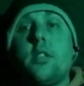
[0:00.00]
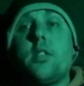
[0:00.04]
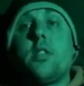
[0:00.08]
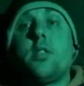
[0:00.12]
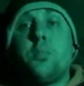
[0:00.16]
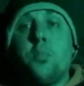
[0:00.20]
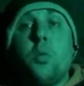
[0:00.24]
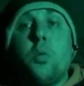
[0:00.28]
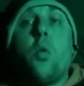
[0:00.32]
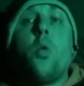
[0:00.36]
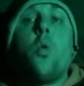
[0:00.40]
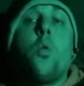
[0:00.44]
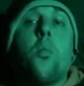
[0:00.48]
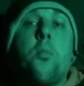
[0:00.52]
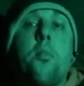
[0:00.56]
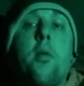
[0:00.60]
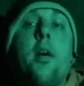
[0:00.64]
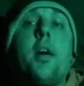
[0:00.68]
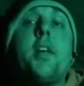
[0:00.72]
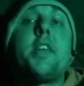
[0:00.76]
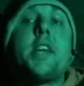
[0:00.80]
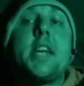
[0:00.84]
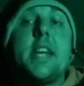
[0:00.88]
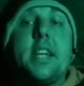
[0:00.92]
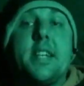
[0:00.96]
money it
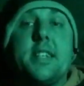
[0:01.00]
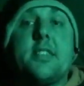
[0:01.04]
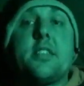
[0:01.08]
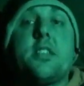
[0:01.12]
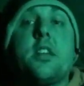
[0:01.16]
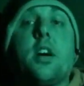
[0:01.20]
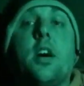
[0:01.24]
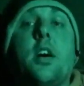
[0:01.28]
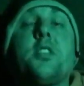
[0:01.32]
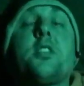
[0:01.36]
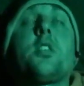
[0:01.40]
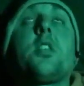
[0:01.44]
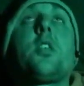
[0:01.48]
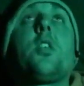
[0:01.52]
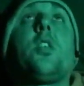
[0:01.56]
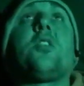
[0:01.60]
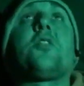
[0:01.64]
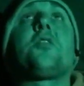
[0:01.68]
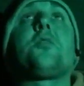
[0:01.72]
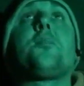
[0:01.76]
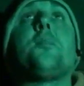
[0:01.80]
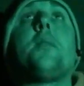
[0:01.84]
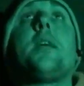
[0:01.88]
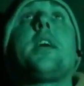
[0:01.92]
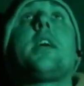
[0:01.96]
started to cost me.
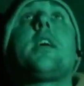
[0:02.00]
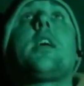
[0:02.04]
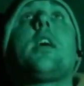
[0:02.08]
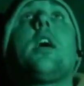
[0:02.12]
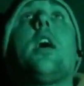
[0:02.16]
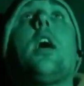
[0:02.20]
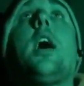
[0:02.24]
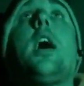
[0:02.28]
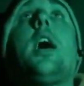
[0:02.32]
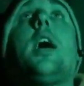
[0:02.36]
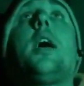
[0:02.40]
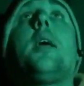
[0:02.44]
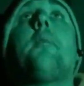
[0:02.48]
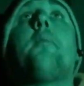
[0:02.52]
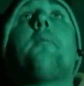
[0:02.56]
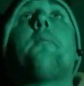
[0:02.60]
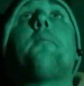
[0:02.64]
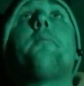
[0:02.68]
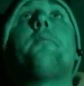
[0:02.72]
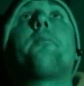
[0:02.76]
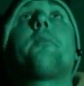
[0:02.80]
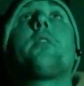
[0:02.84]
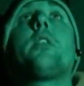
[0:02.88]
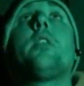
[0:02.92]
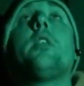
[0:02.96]

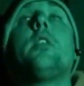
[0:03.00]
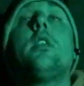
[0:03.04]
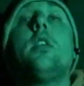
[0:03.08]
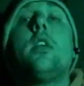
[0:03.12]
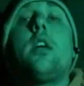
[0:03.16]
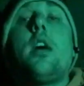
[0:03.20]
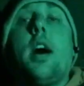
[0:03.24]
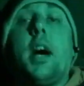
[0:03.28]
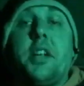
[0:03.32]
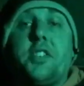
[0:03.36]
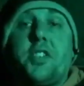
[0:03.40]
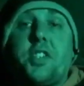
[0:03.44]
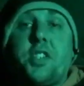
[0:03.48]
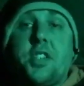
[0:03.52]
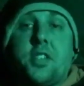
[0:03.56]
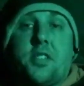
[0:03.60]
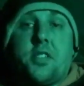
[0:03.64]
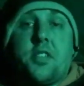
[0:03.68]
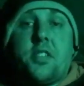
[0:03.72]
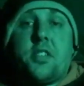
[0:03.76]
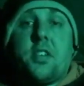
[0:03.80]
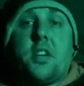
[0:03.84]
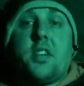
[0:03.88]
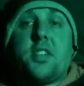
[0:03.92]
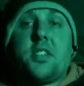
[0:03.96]
And just as I
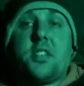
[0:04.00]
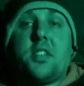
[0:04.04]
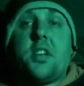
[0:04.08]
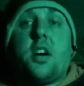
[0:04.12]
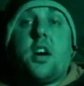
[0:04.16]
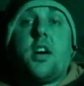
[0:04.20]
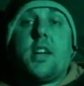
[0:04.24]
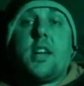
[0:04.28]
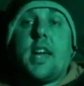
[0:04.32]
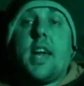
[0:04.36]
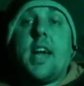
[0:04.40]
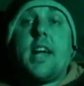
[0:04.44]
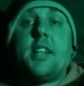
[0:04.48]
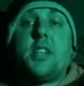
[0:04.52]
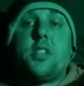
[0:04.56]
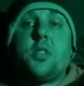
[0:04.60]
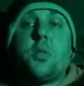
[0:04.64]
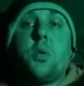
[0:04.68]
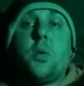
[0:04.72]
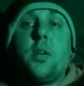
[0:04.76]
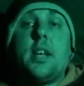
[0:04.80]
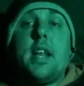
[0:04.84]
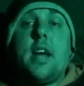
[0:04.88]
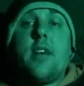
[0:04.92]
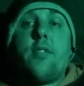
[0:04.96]
started getting to a level
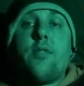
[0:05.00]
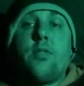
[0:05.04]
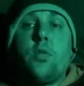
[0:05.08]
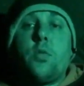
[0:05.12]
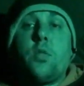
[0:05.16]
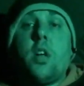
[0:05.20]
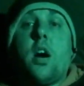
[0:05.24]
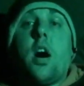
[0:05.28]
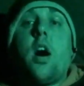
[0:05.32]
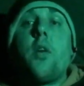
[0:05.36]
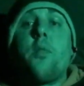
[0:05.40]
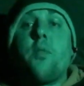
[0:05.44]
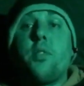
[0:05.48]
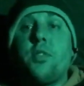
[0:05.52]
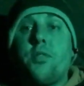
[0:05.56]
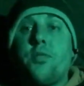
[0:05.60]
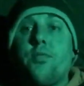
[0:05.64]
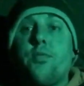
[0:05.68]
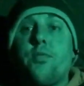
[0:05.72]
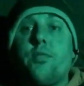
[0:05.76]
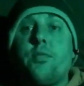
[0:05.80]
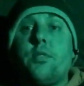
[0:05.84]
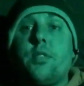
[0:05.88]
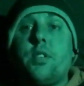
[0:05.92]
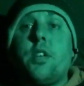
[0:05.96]
that I was, you
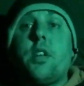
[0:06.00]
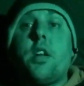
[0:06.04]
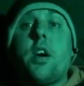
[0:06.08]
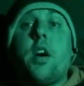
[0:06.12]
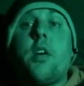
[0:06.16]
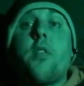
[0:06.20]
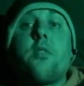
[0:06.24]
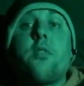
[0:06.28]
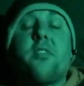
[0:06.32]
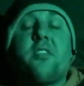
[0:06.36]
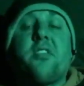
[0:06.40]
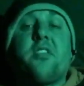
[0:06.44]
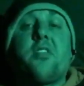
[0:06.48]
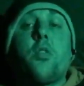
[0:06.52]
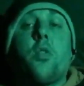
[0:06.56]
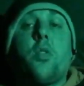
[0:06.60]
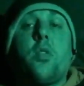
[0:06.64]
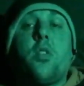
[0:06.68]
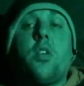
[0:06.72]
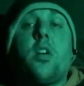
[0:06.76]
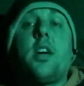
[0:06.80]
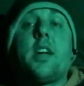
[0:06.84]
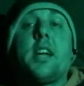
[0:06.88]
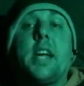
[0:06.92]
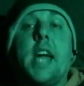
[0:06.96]
know, sort of like getting
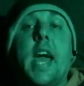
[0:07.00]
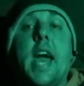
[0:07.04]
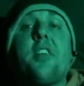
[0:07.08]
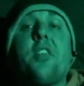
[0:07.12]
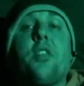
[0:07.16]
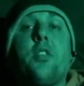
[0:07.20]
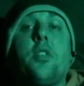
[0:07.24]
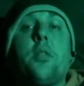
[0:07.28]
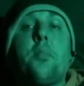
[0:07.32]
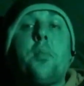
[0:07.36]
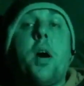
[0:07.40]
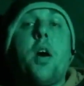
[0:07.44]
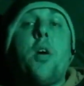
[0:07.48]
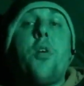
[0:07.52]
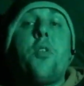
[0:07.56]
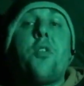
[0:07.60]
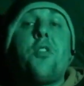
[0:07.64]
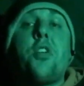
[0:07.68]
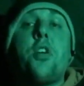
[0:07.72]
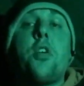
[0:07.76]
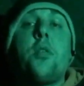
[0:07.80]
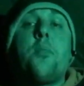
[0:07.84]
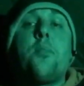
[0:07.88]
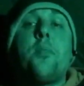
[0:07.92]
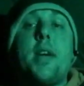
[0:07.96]
on the podium,
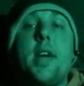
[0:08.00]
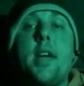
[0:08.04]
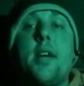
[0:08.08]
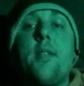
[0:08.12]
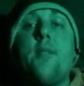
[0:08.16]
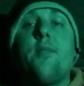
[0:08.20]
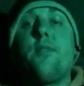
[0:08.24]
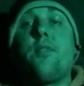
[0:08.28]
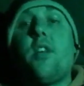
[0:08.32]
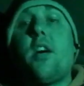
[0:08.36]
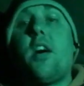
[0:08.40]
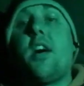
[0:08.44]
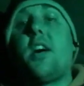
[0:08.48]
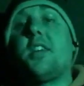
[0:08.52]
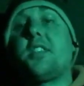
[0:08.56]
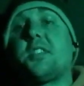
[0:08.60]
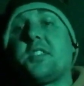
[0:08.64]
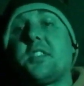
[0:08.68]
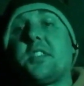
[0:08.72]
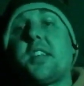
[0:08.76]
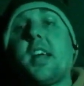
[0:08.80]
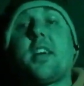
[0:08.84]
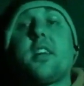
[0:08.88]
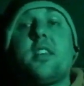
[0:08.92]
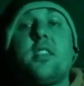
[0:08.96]
hitting first,
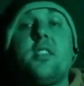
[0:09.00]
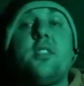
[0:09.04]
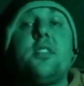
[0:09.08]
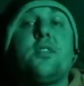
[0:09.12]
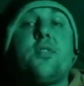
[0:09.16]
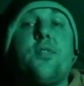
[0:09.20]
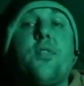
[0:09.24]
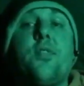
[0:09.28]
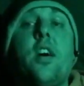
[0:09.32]
seconds, third,